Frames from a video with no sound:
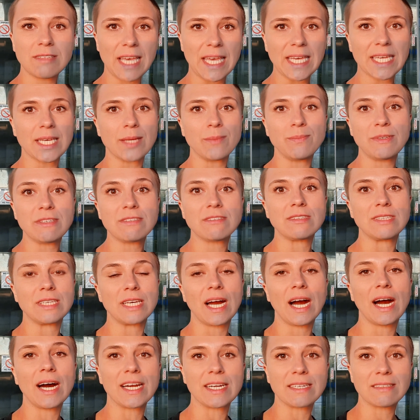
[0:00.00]
take a
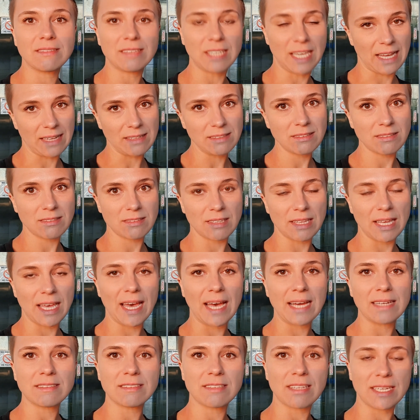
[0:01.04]
PCR test
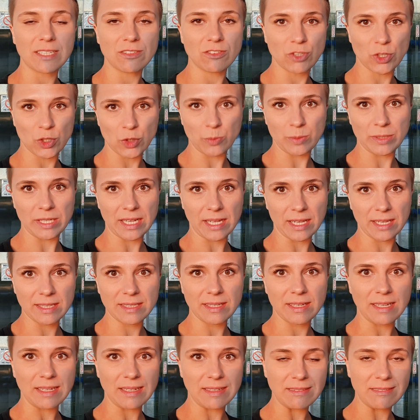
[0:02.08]
at the terminal
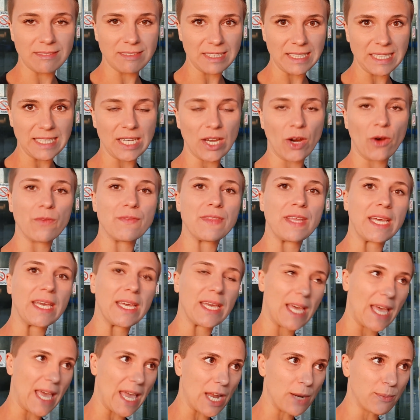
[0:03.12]
D of
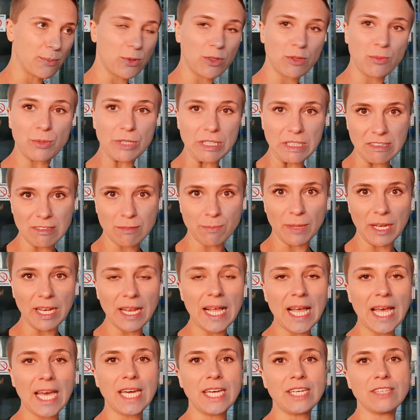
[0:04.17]
the airport Boryspil.
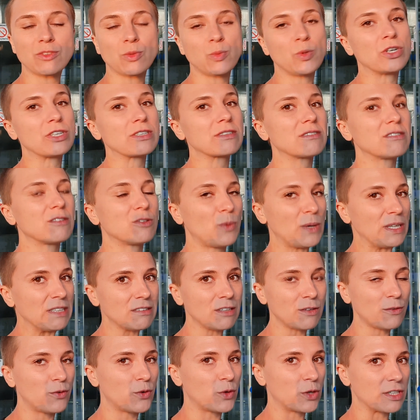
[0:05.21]
It works
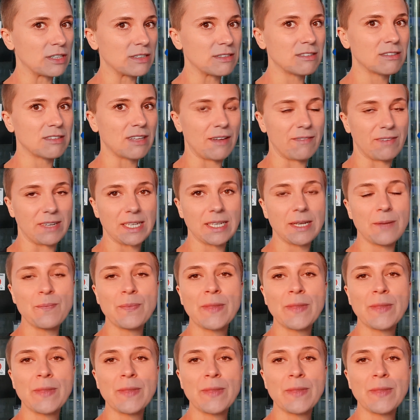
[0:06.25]
24/7,